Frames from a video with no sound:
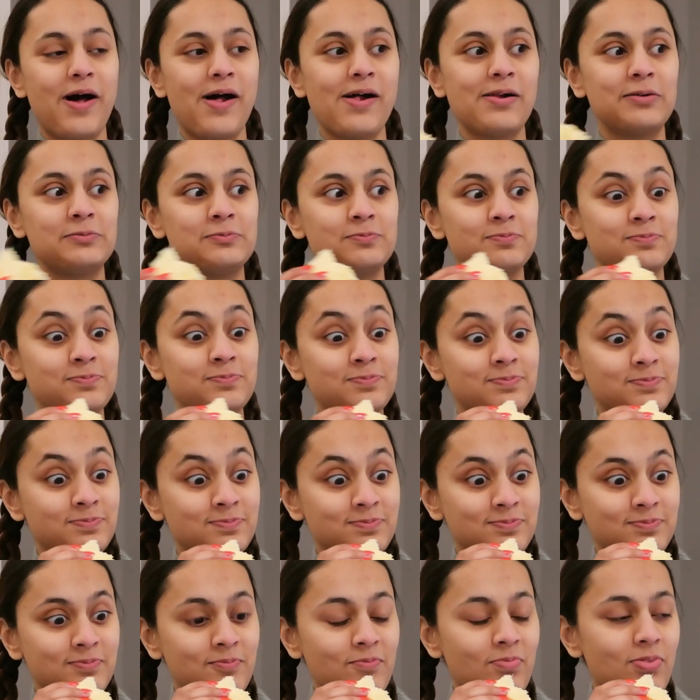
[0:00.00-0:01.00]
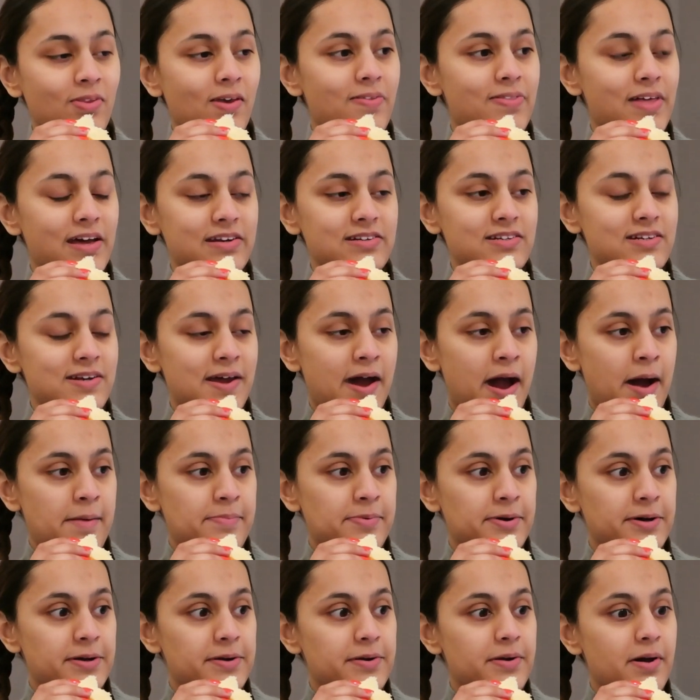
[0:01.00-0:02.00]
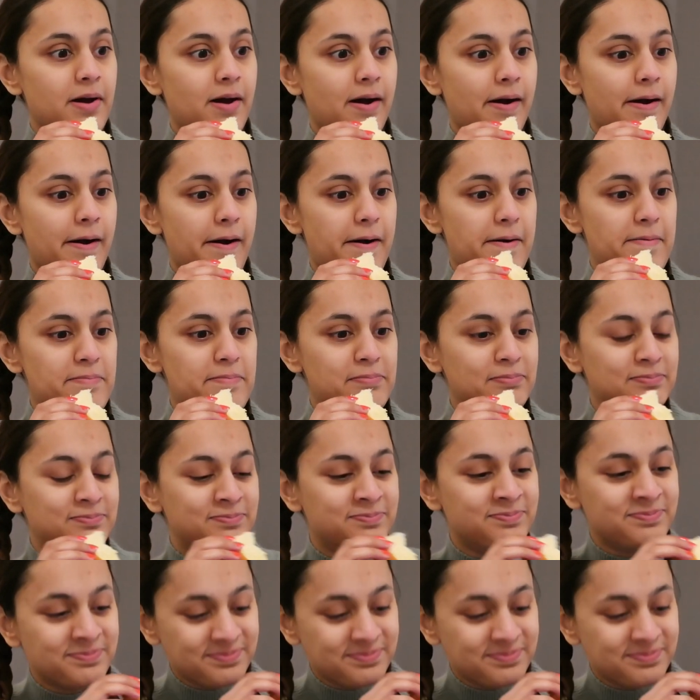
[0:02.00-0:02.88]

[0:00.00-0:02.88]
Well, That didn't happen.